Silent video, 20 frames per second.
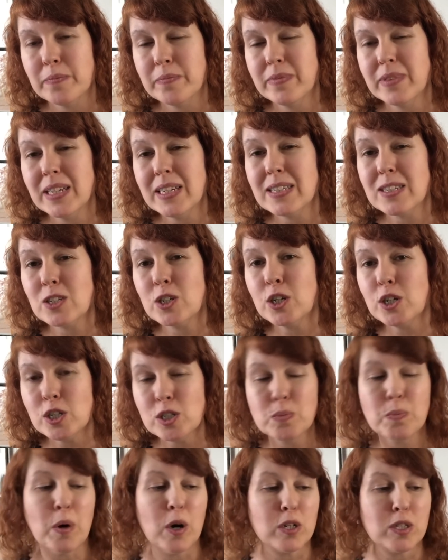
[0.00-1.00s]
This
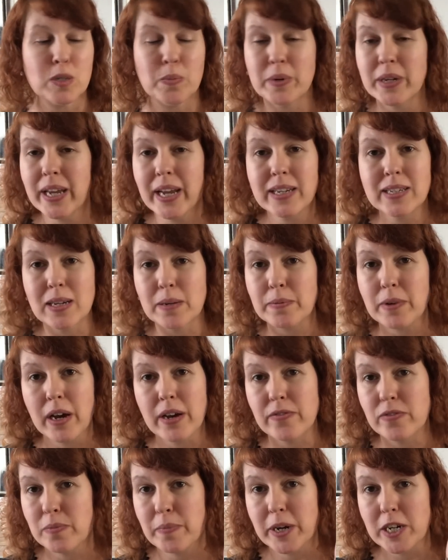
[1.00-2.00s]
could possibly end up going
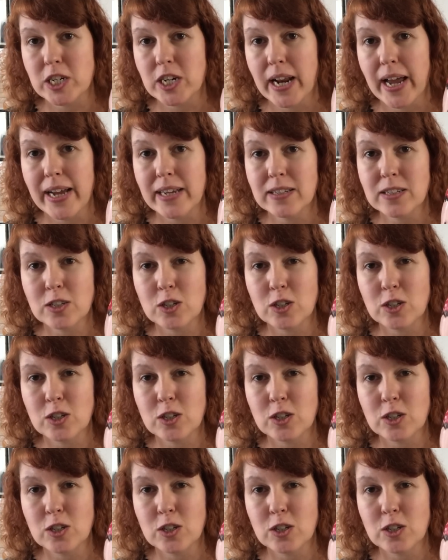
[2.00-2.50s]
for much less,